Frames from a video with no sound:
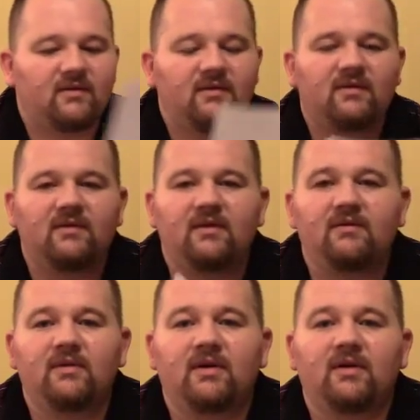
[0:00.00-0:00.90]
Let's see
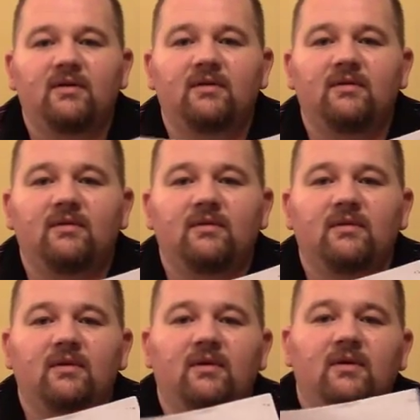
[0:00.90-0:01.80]
if we can
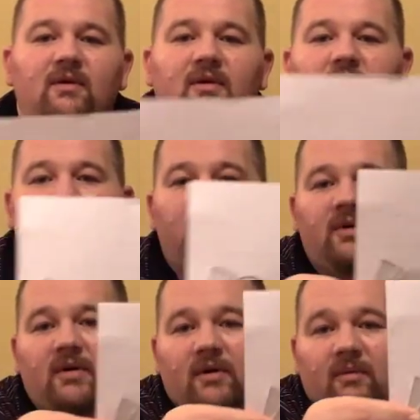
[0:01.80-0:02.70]

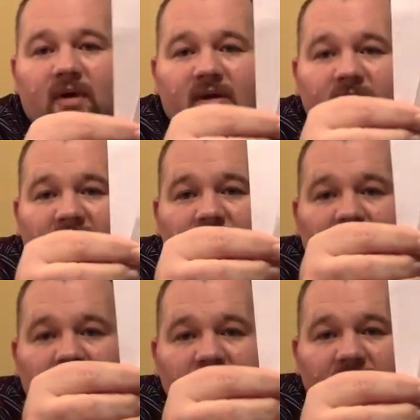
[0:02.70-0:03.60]
put it on a white
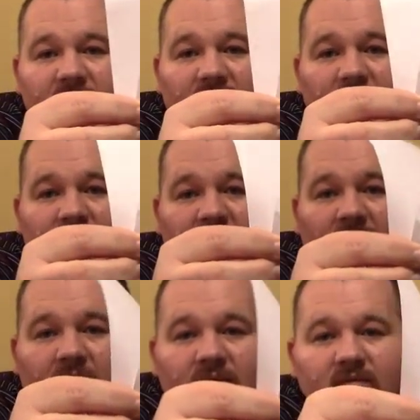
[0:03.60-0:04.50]
paper. There we
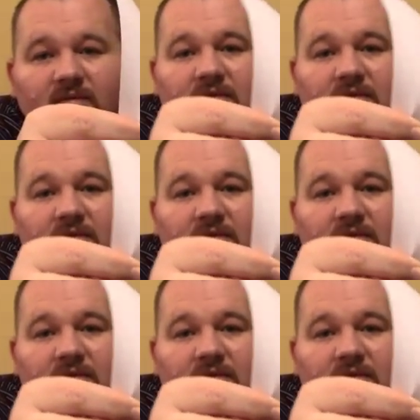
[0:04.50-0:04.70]
go.